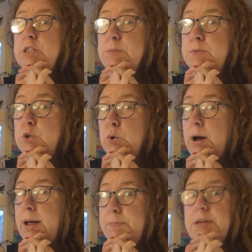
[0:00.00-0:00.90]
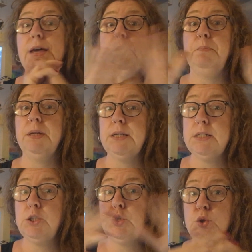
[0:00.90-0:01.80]
subscribed yet,
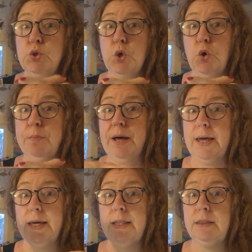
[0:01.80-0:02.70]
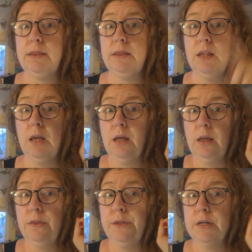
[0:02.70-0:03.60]
please do so by hitting
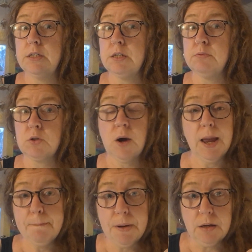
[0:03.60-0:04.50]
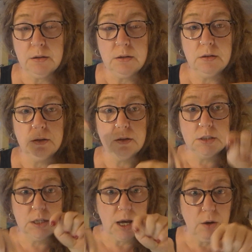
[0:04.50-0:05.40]
the subscribe button
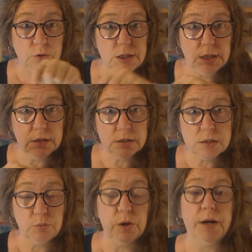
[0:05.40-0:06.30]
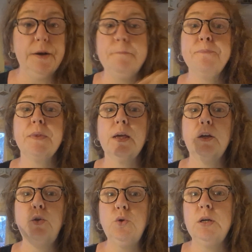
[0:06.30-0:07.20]
down here somewhere.
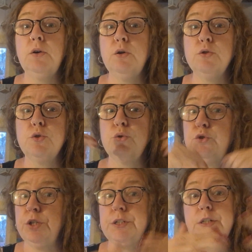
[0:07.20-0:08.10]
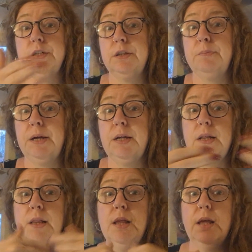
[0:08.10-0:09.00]
You can also just hit the bell